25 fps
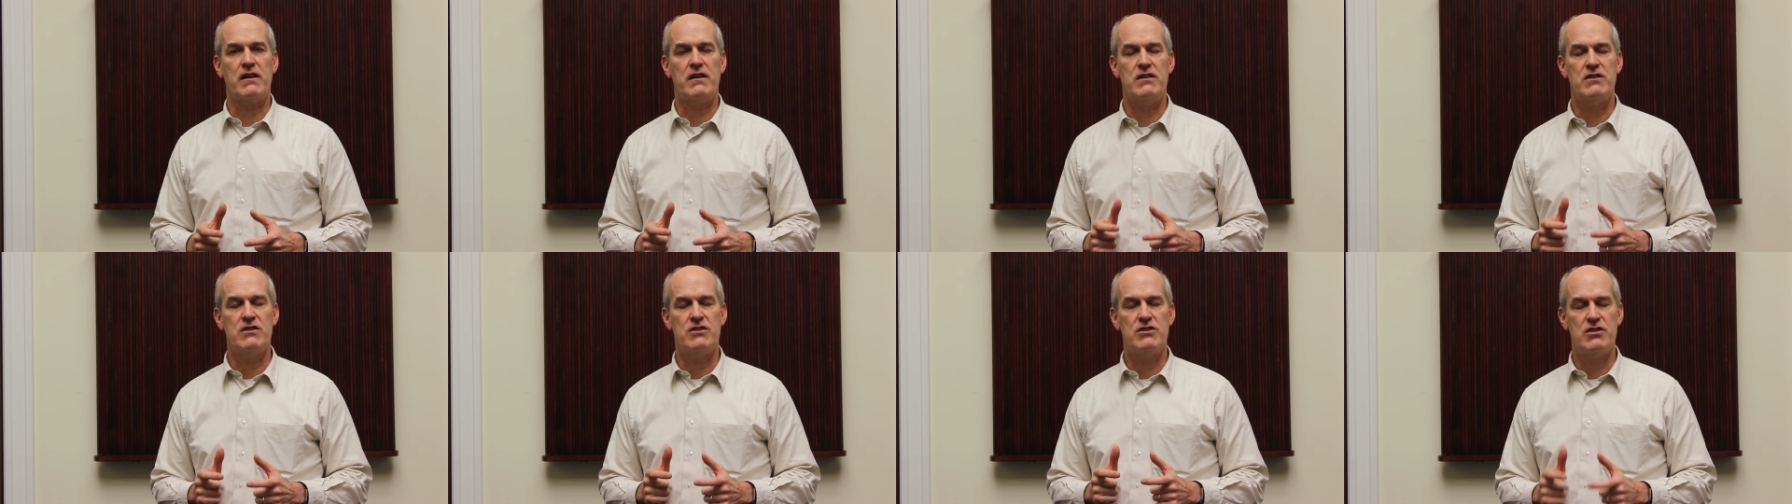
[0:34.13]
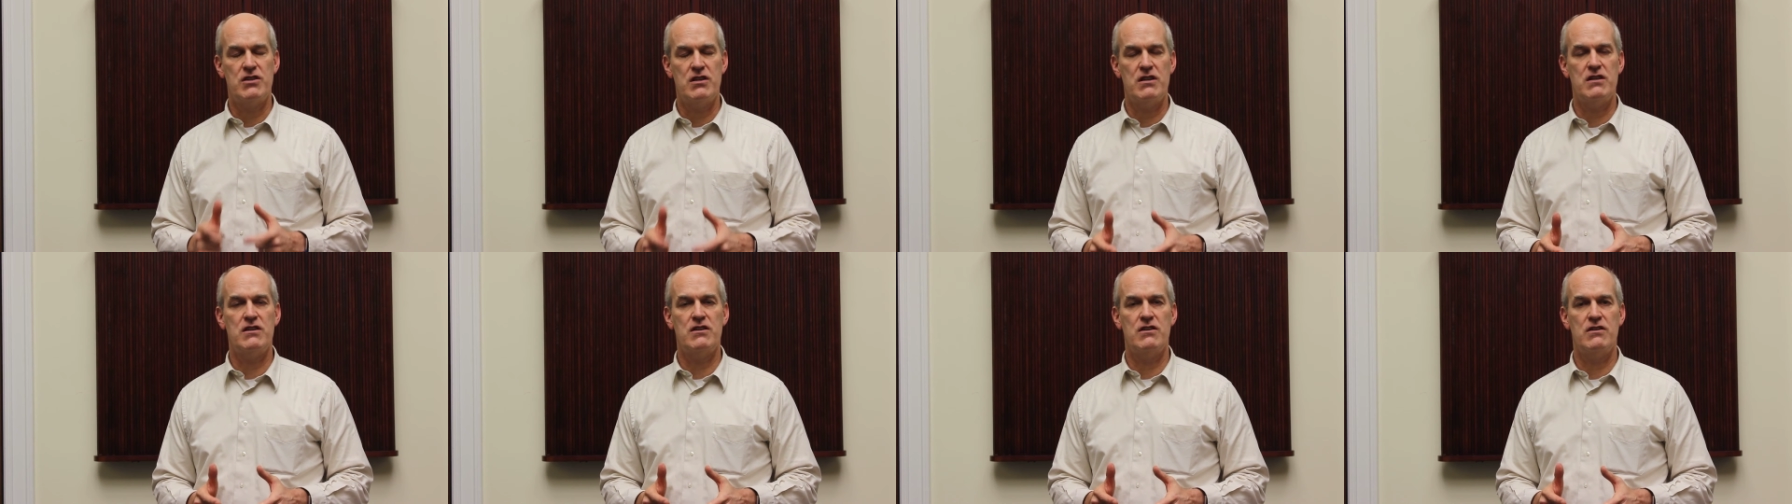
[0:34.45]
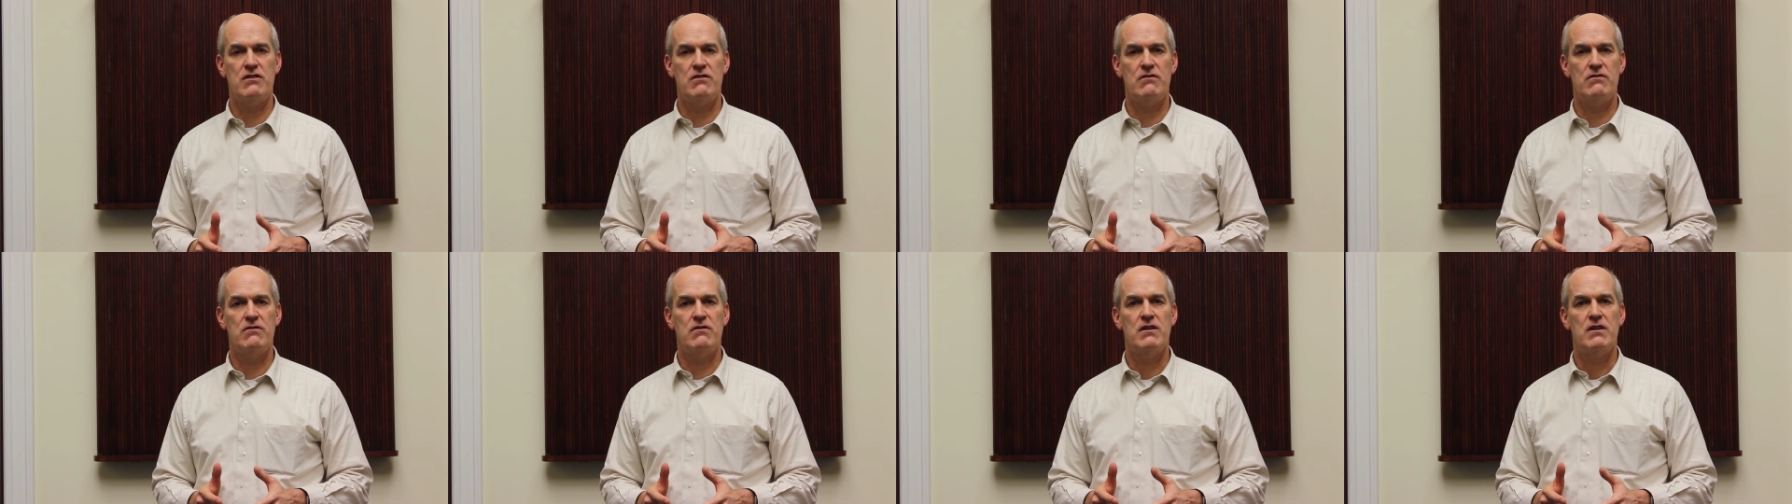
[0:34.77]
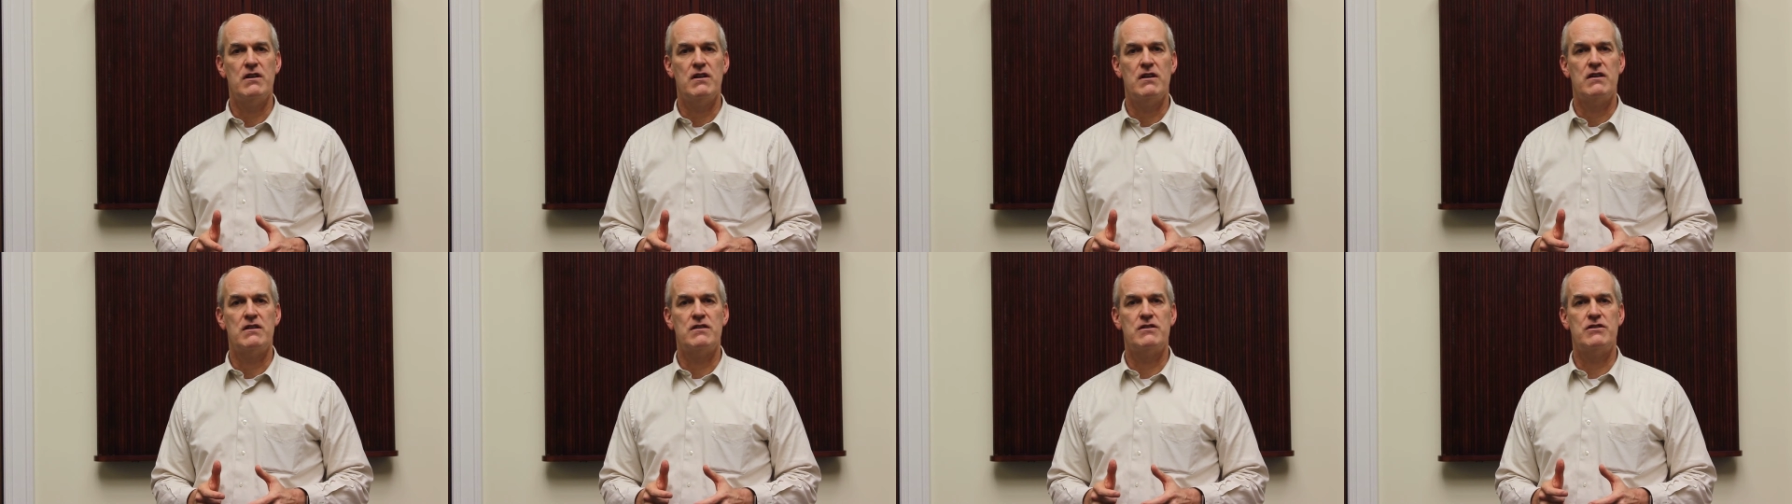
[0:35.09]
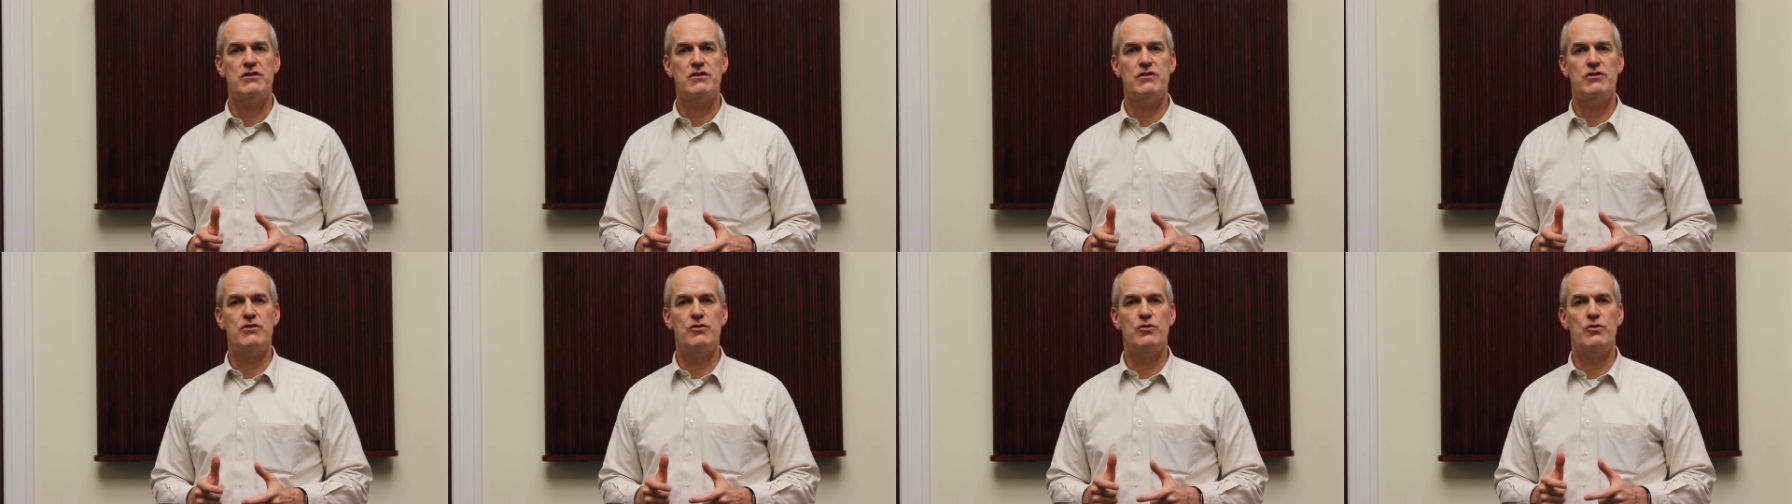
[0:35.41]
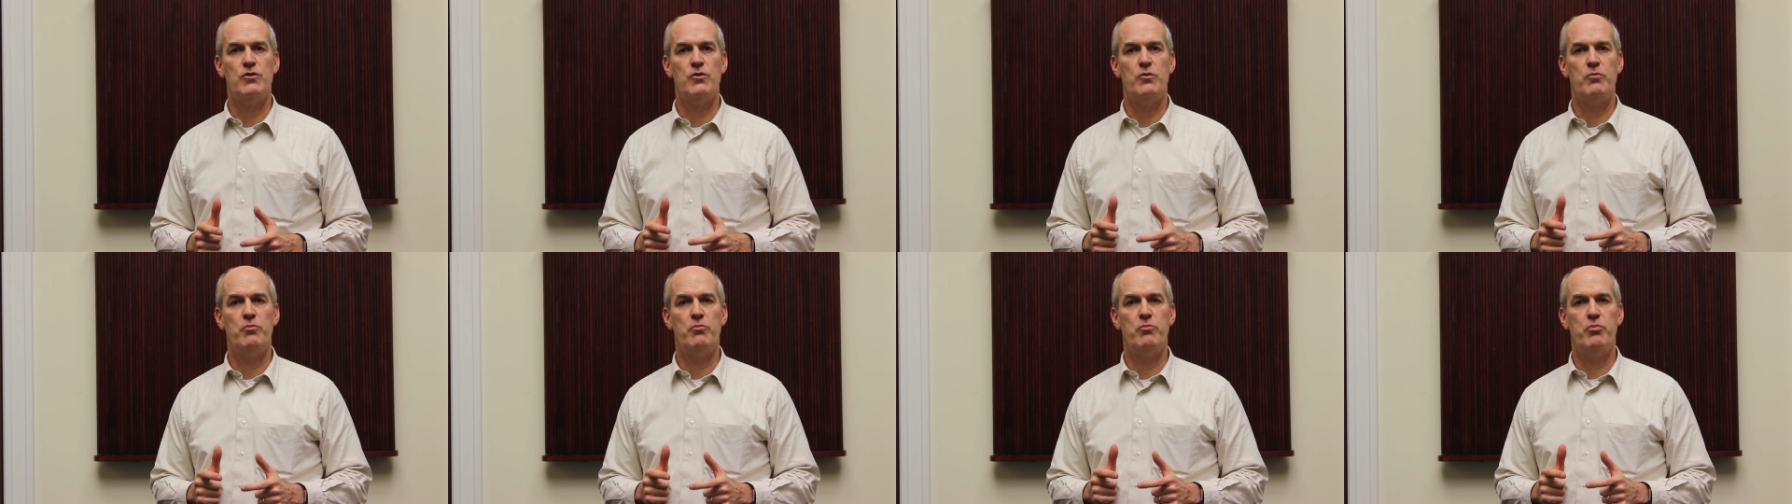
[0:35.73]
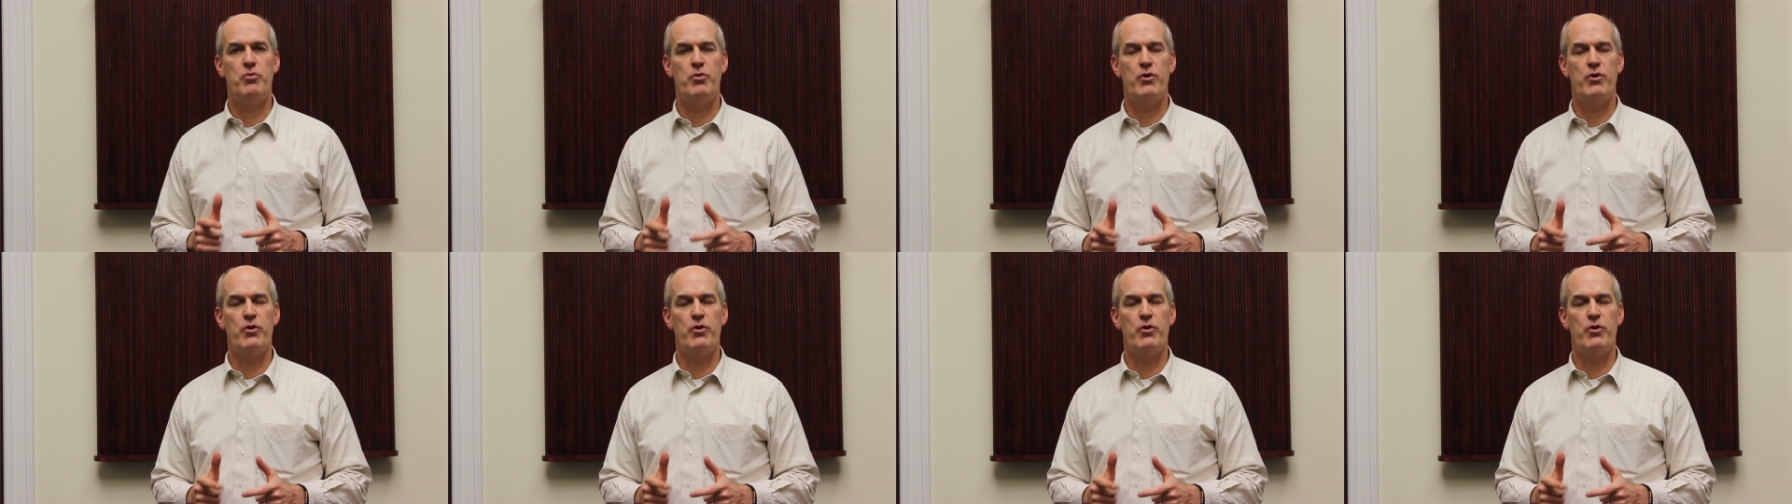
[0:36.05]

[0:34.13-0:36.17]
continue to